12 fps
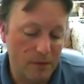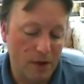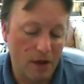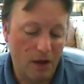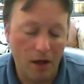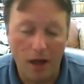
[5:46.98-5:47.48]

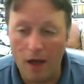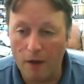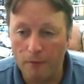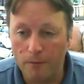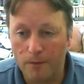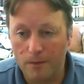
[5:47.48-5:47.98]

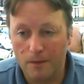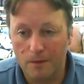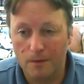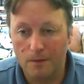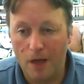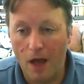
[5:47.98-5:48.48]
I
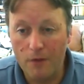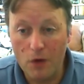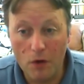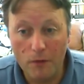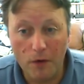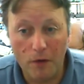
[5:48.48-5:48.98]
haven't
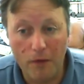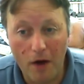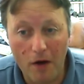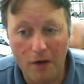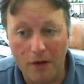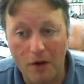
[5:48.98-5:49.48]
got very
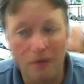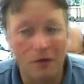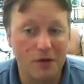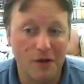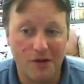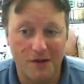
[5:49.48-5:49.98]
far in it though,
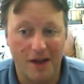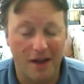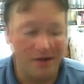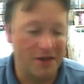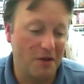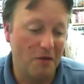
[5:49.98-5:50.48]
because it's
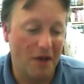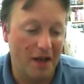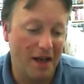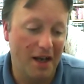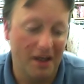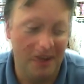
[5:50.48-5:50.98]
actually quite
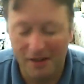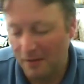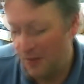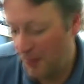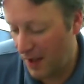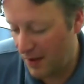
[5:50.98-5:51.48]
hard,
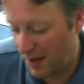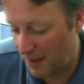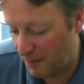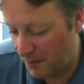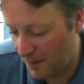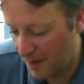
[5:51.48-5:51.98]
but
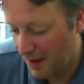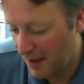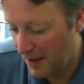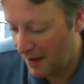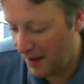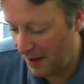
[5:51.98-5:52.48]

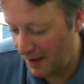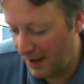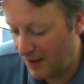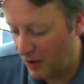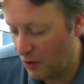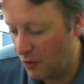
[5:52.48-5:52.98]

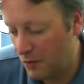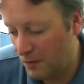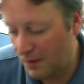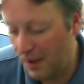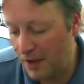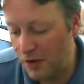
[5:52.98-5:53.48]
it's a good
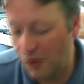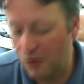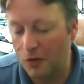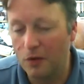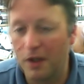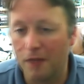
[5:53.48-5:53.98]

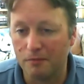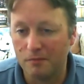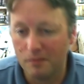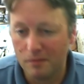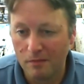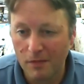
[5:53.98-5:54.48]
game.
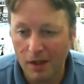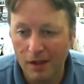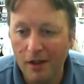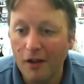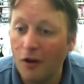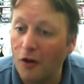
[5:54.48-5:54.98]

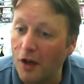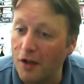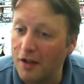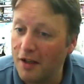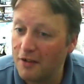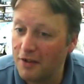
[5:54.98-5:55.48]
All right,
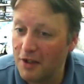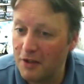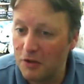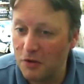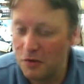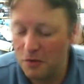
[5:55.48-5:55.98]
now down
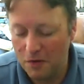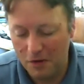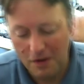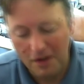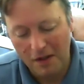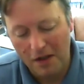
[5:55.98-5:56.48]
to
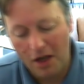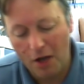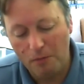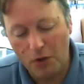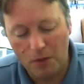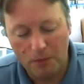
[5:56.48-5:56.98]
our
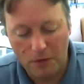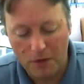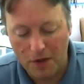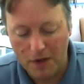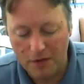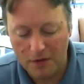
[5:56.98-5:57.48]
bottom
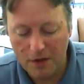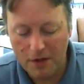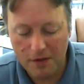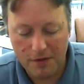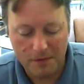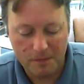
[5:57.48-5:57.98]
three. So
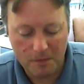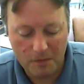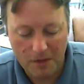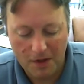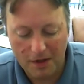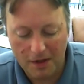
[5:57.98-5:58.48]
these
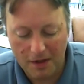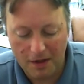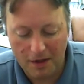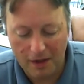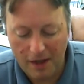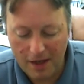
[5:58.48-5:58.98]

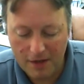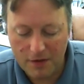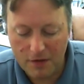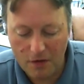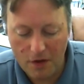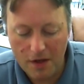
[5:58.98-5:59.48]
last
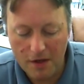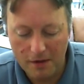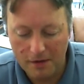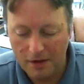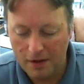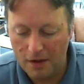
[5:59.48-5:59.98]
three,
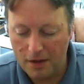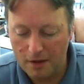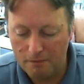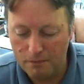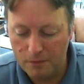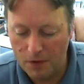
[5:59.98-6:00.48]

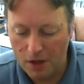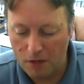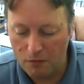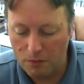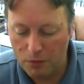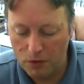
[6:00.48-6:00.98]
I
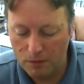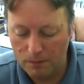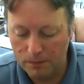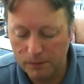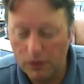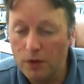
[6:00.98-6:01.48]
will
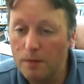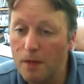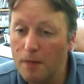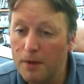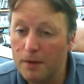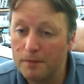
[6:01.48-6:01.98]
put them
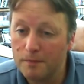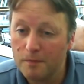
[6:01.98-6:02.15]
up in.